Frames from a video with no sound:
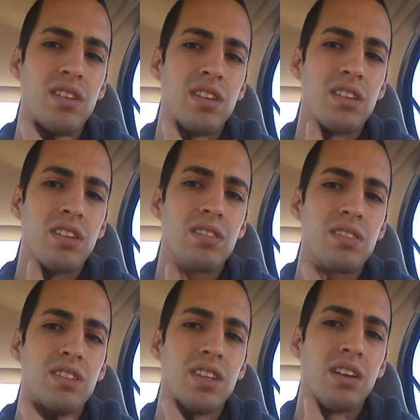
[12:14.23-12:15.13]
in
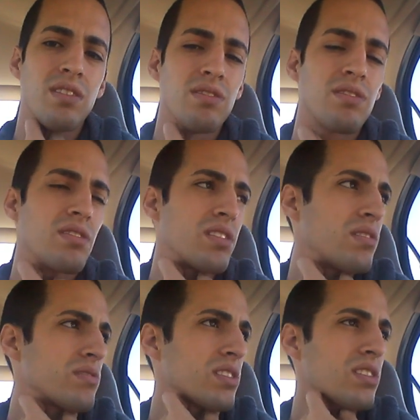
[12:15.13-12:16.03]
these towns, and
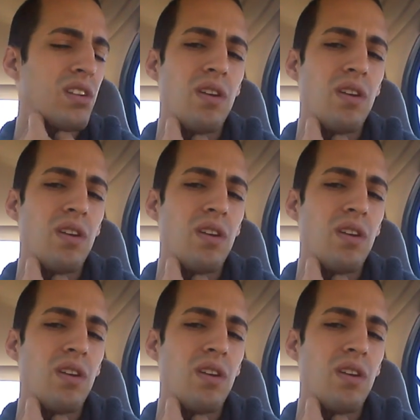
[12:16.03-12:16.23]
I was like,